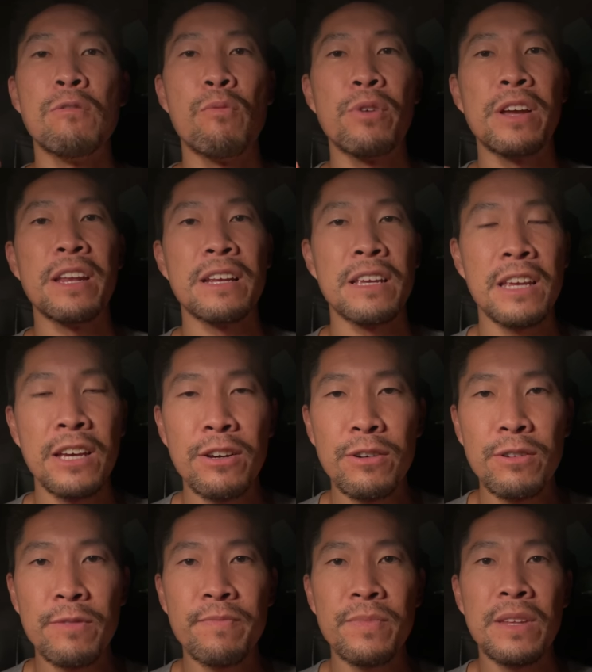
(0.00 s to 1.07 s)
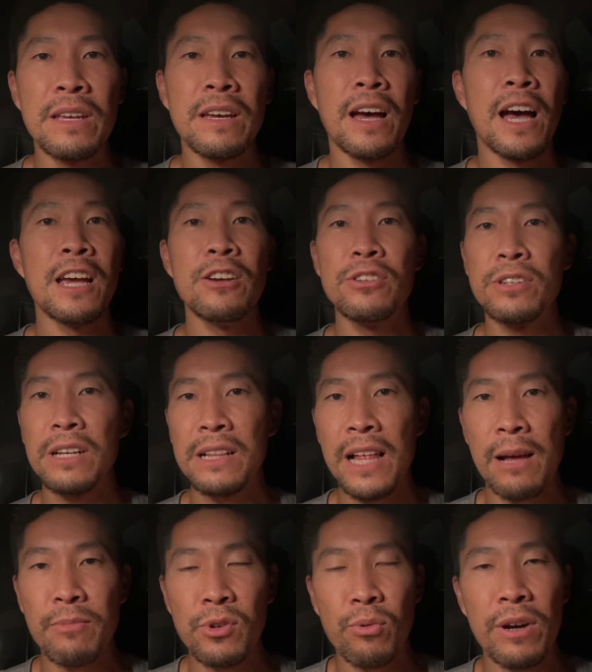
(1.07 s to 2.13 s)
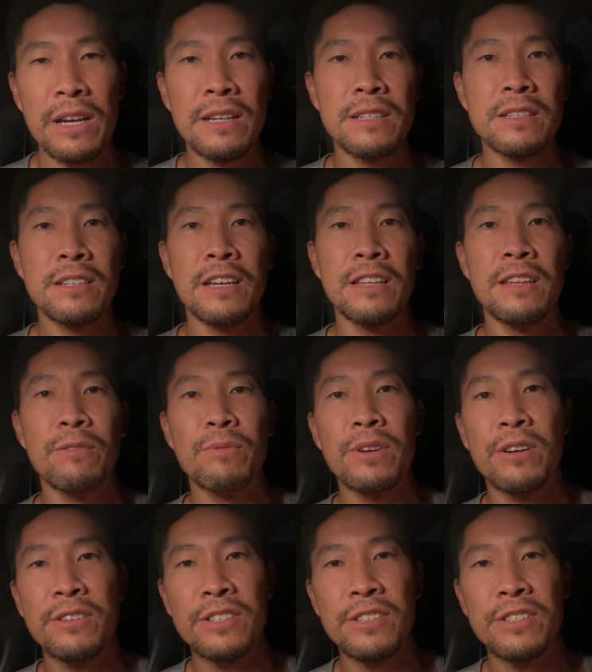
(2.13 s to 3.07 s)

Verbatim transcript: When we get a kill, I usually clap twice and then we all